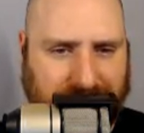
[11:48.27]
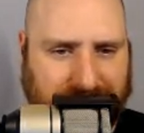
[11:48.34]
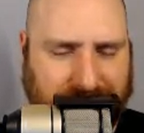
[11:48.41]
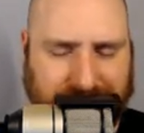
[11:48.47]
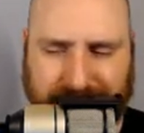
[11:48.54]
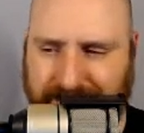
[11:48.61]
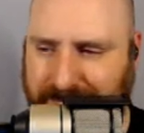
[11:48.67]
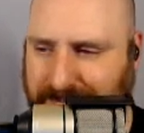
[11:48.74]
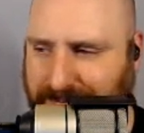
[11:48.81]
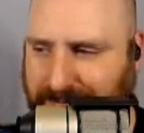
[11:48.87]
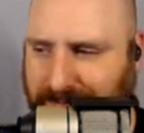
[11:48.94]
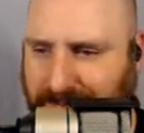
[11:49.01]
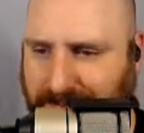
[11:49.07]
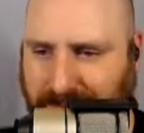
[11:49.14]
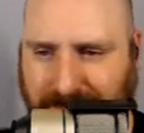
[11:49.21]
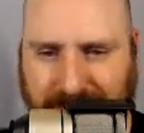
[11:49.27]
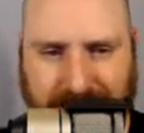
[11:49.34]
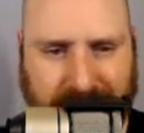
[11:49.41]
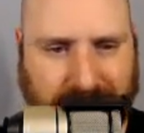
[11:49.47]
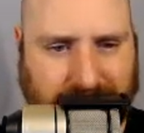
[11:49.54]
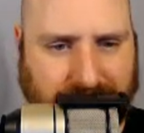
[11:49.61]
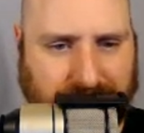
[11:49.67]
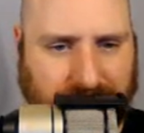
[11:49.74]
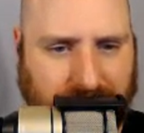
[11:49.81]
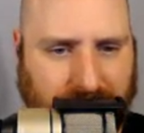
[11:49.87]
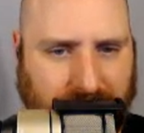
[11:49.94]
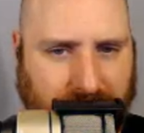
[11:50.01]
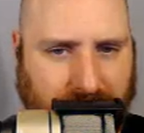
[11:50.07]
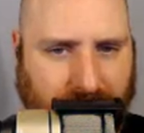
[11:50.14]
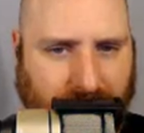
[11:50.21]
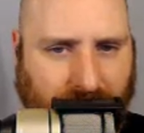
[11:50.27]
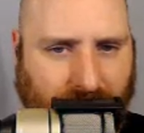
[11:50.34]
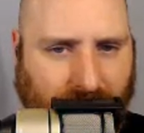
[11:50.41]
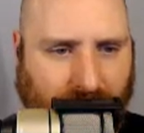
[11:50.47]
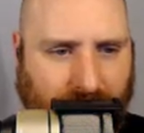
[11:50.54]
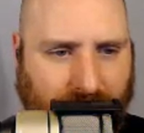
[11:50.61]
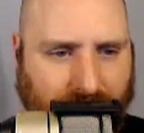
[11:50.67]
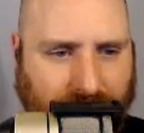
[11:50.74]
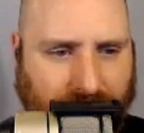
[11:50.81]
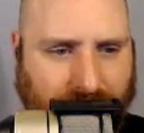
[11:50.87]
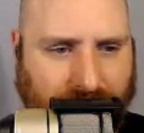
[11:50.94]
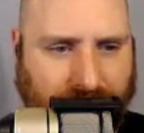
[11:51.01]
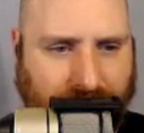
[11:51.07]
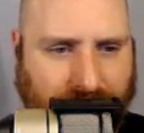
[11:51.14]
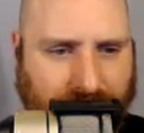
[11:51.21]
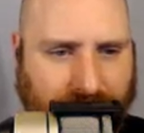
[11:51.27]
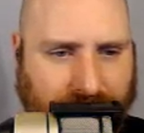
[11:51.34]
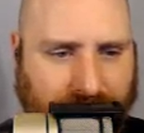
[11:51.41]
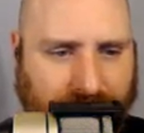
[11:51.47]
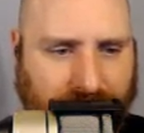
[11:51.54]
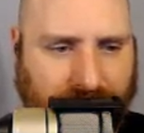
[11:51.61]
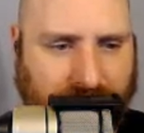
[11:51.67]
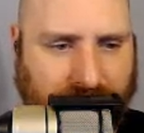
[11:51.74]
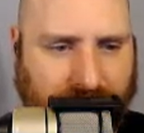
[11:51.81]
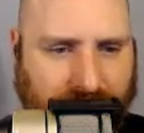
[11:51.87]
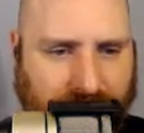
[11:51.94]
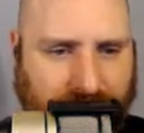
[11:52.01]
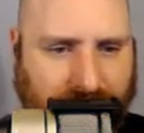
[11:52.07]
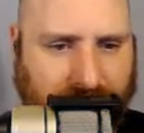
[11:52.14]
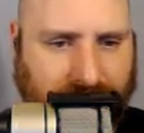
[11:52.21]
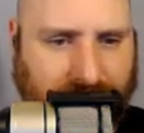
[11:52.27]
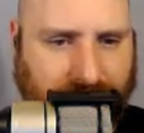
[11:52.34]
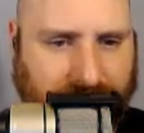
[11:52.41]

Nothing is said.